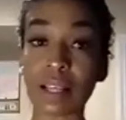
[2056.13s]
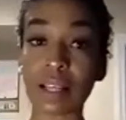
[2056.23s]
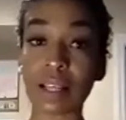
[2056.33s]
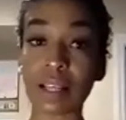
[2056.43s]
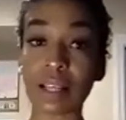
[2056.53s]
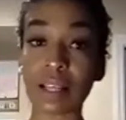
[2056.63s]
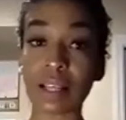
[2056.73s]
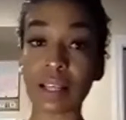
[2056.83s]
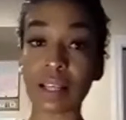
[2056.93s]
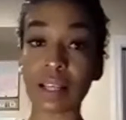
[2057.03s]
those that came
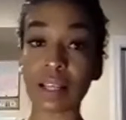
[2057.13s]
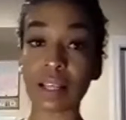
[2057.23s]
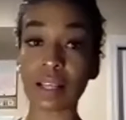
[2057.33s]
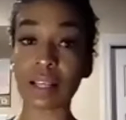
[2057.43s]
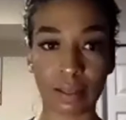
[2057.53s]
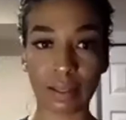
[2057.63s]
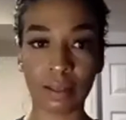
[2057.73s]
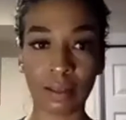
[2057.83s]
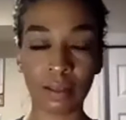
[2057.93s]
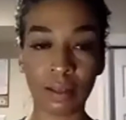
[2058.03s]
before us.
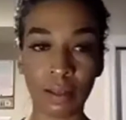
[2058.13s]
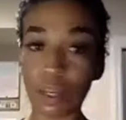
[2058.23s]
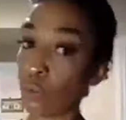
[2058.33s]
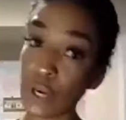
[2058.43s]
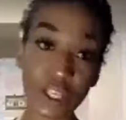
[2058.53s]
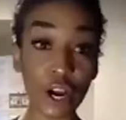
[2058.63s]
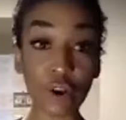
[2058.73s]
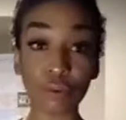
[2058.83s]
We don't.